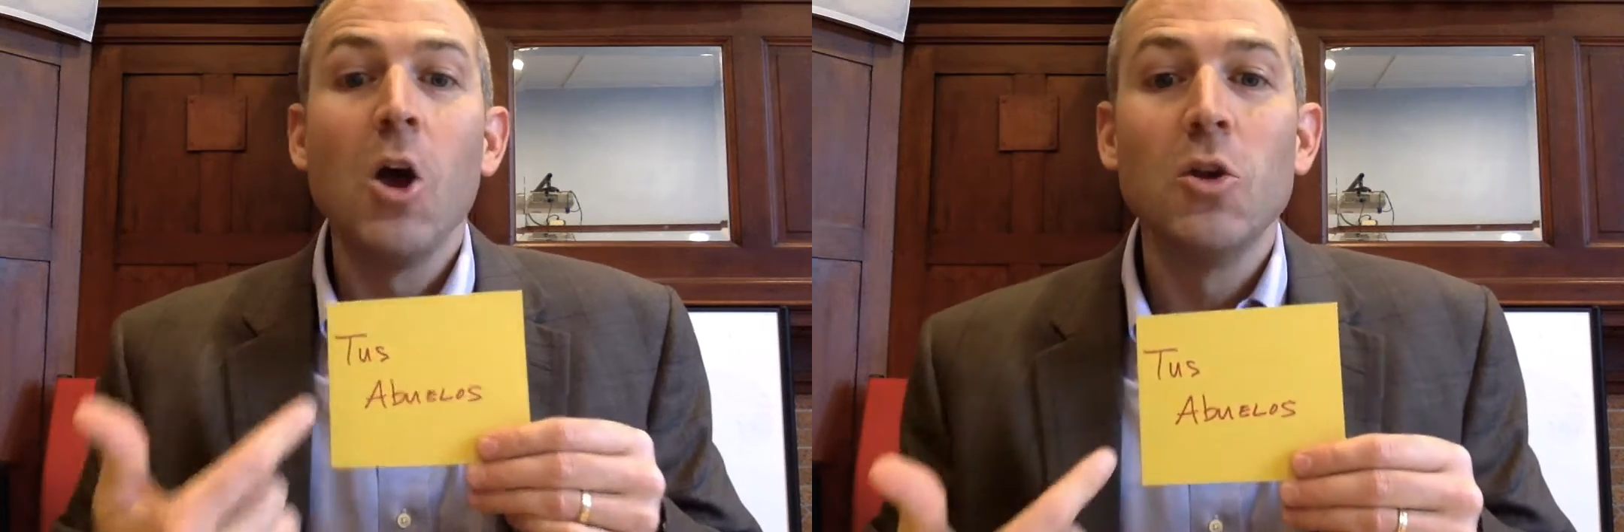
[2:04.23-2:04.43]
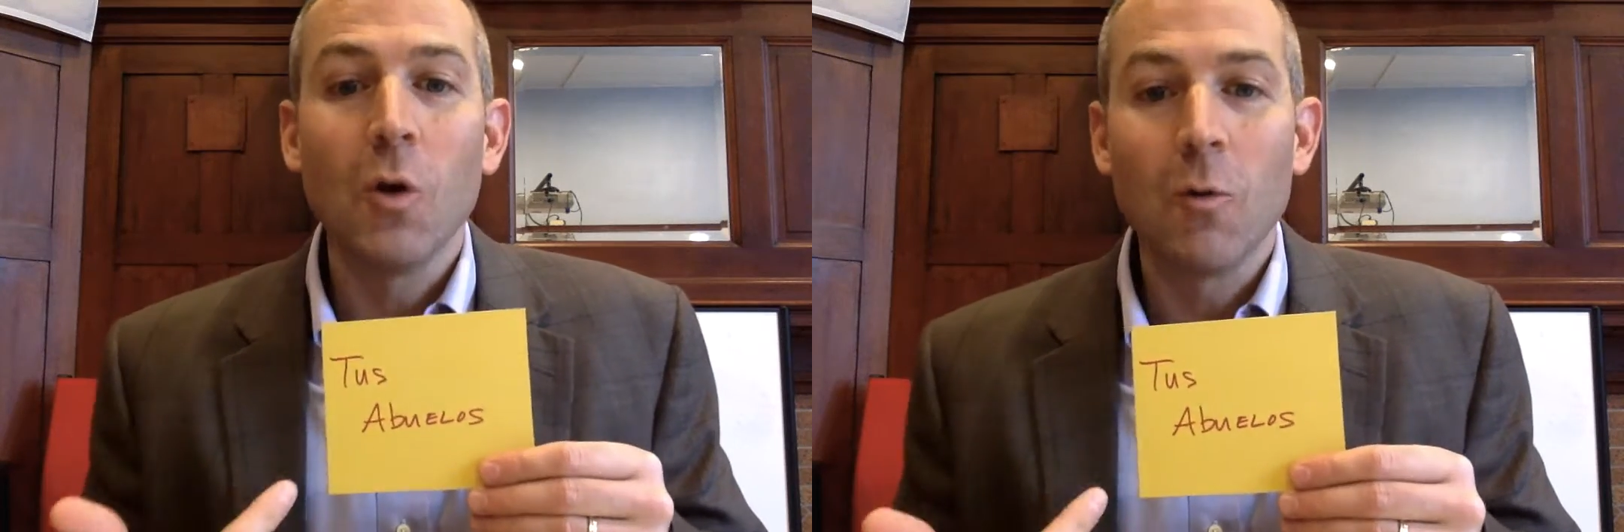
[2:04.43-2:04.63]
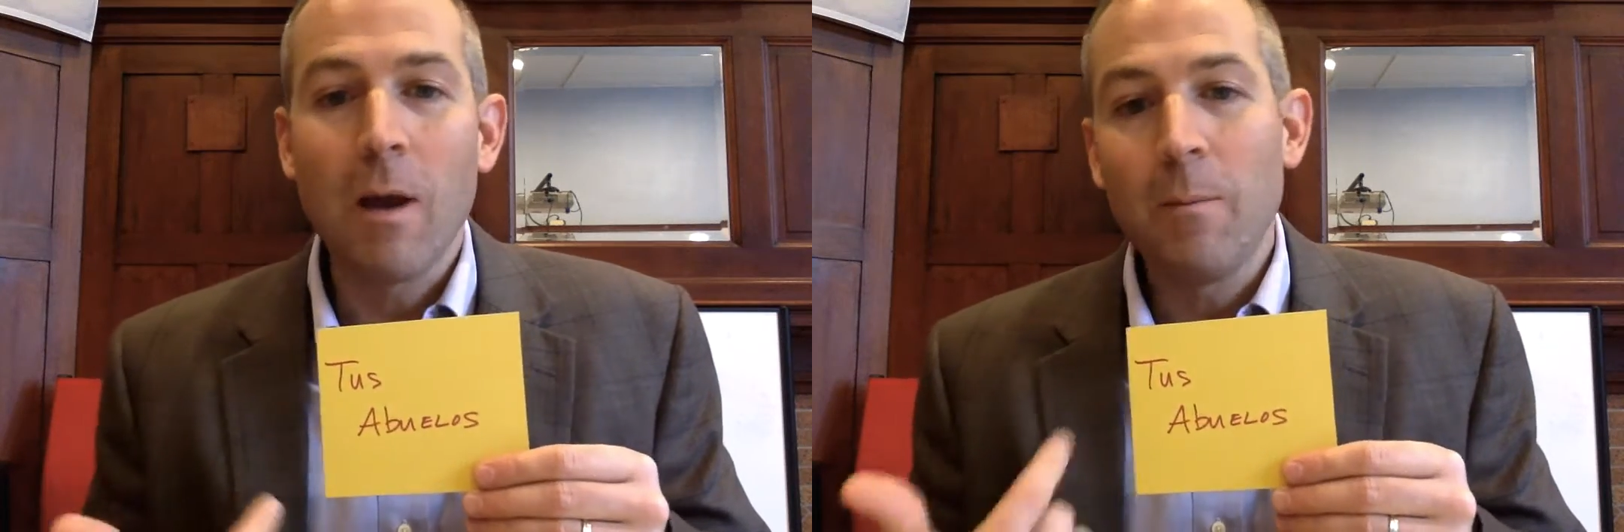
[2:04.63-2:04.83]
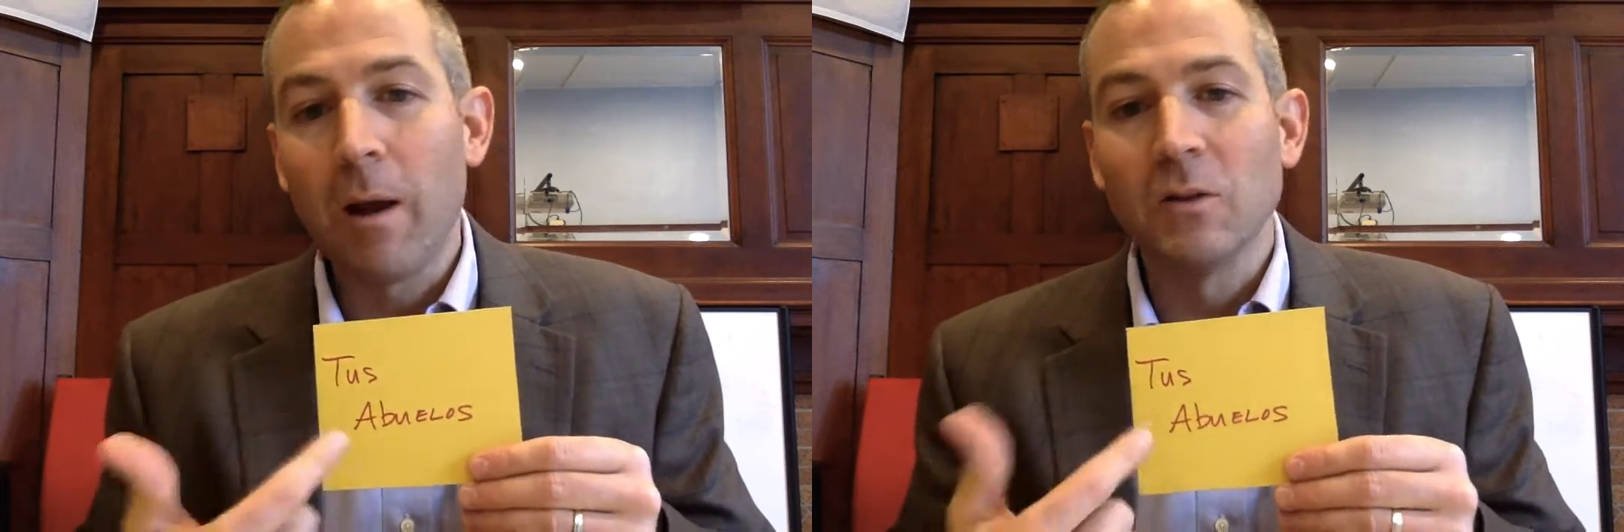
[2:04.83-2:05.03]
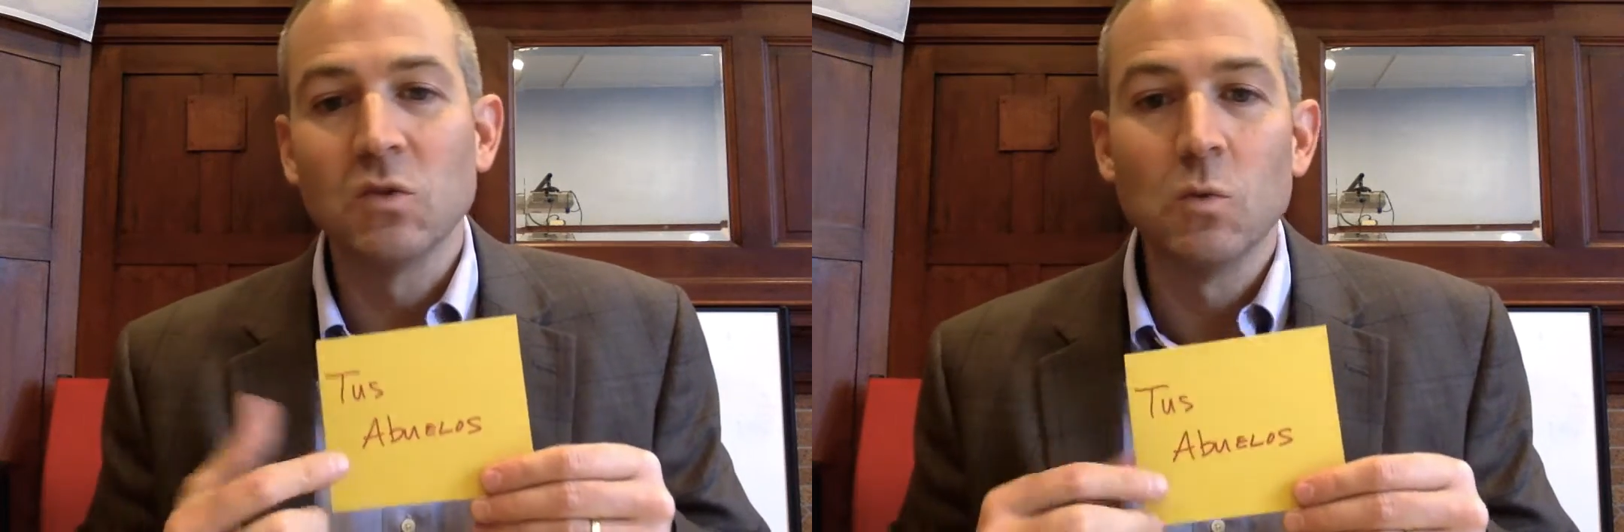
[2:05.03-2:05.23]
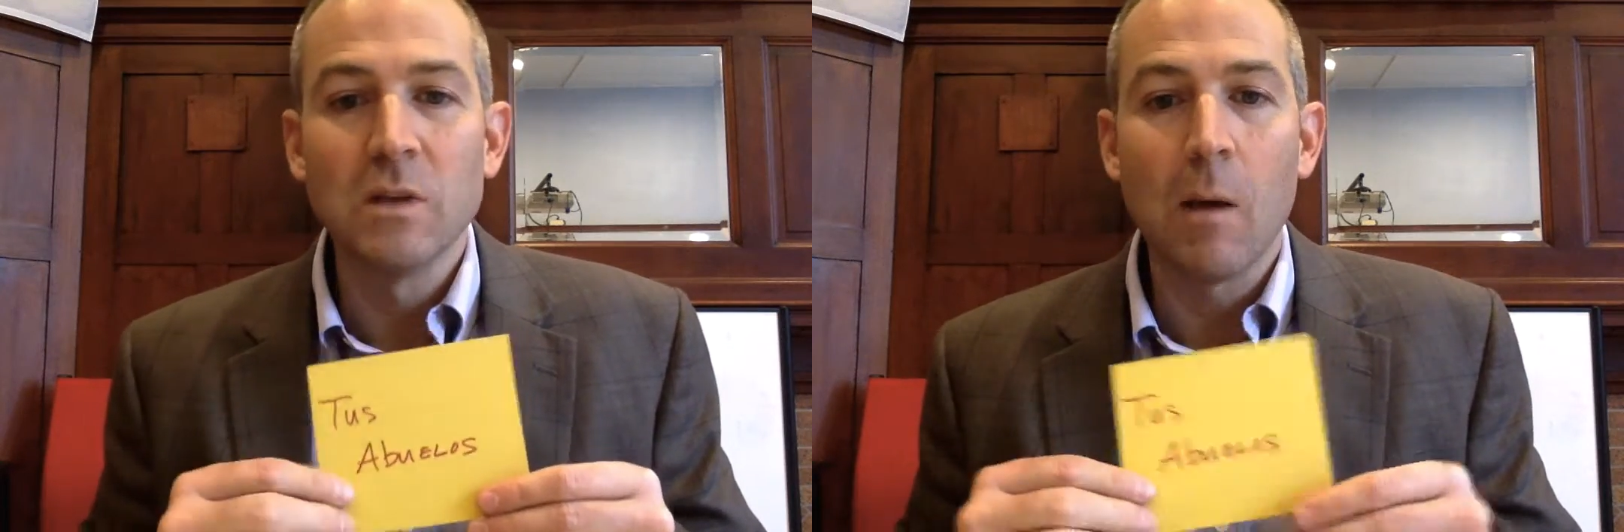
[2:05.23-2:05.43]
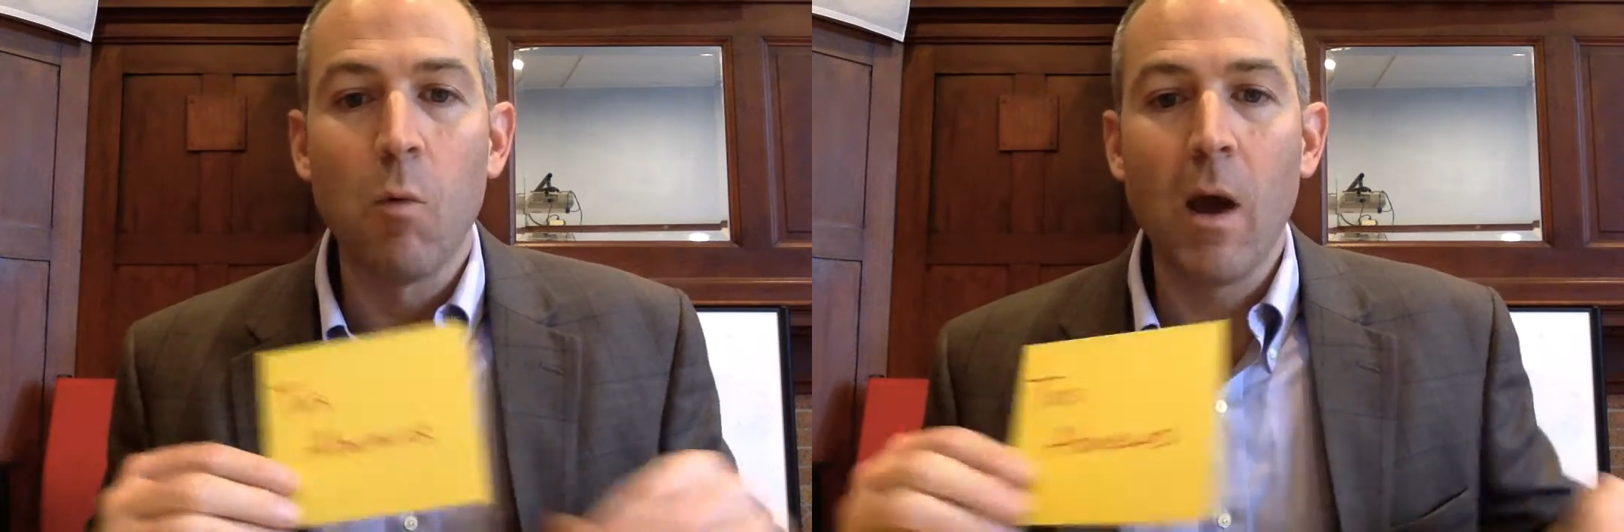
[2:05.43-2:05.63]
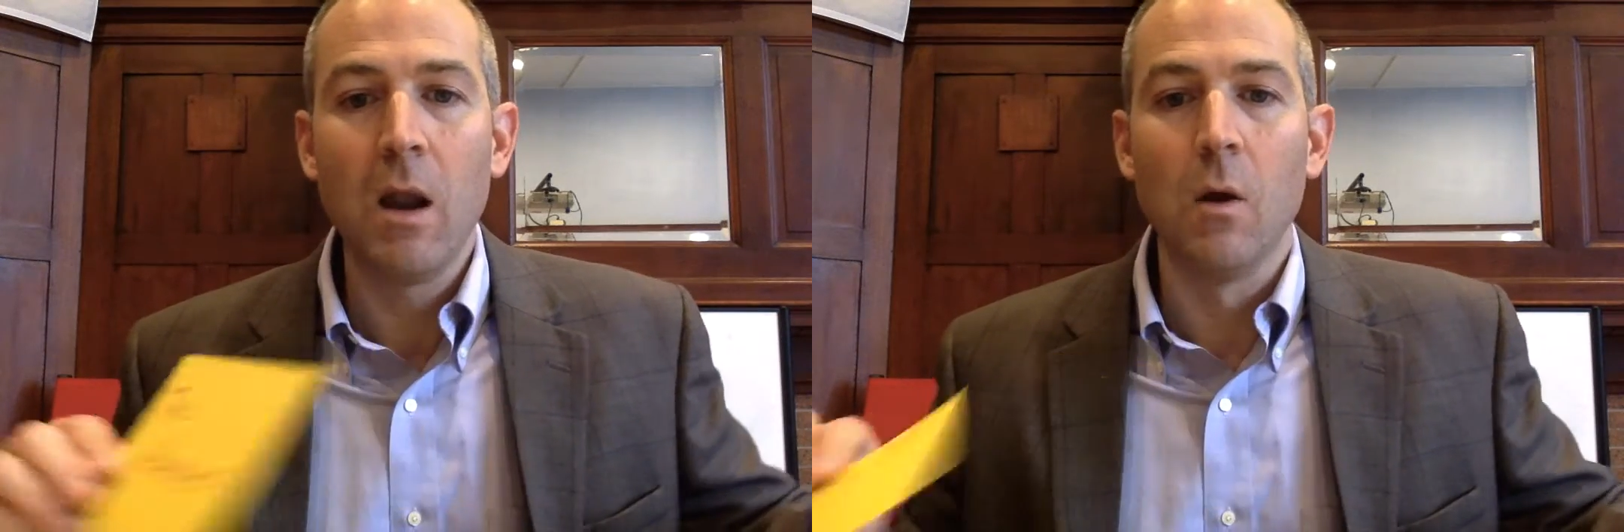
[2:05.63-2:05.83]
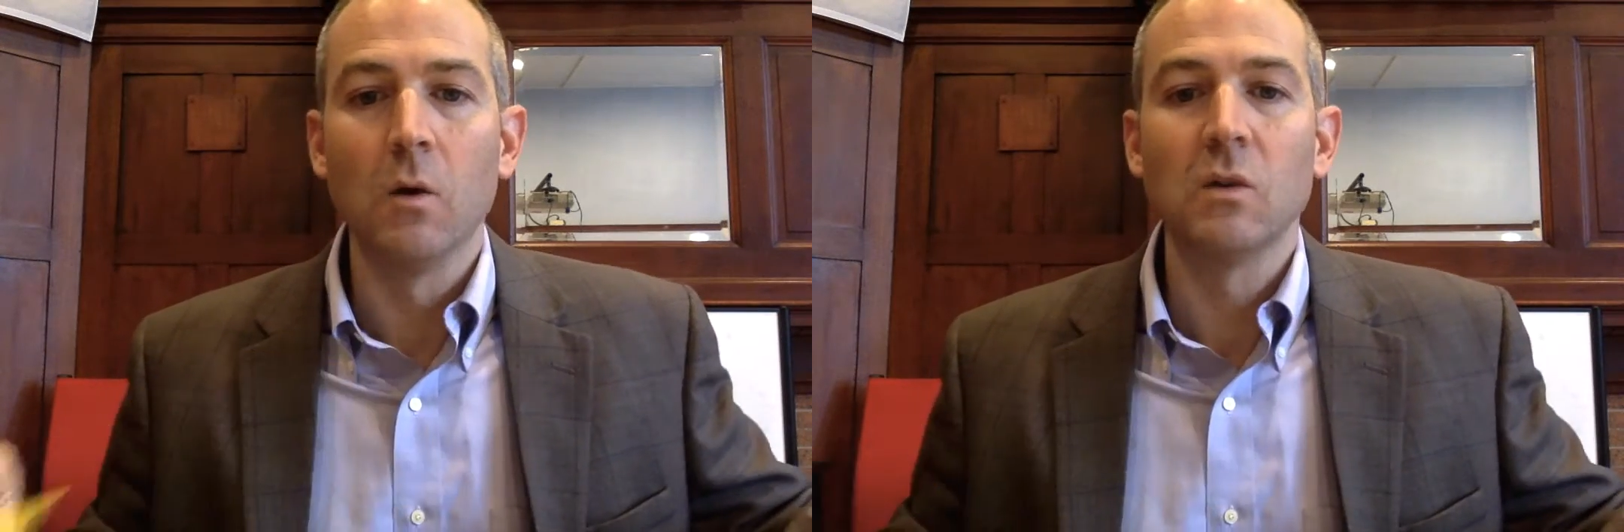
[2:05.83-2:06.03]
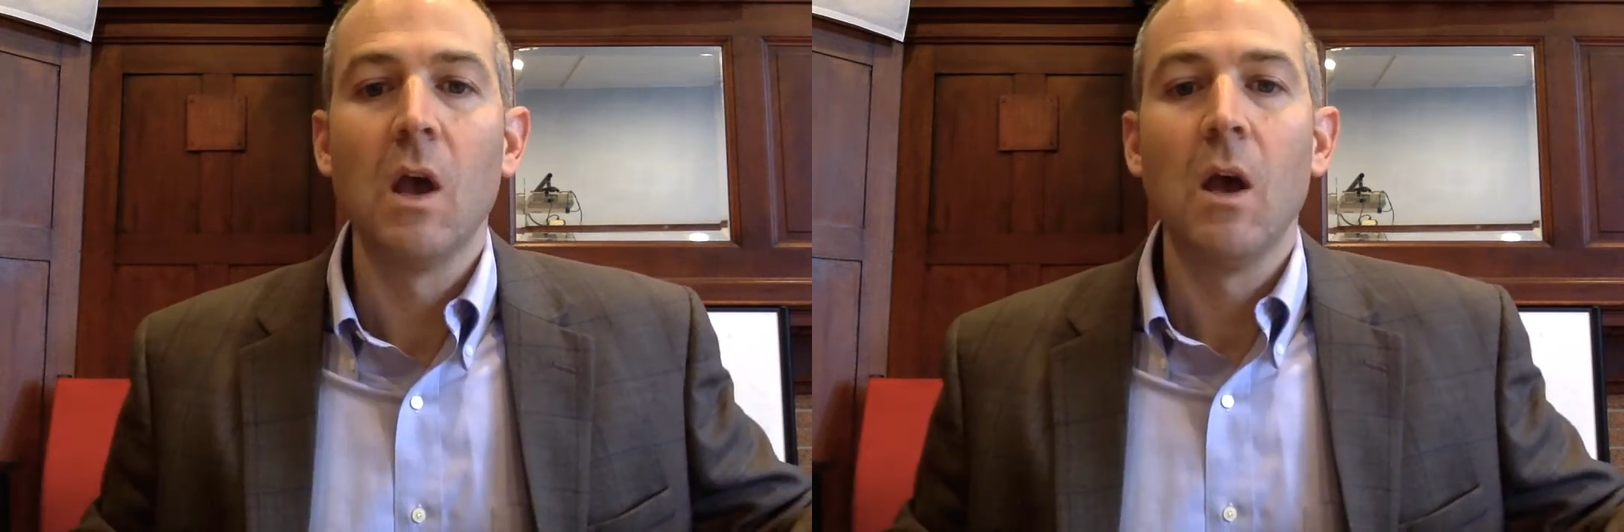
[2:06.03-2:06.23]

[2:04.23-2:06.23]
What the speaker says: Your grandparents, tus abuelos.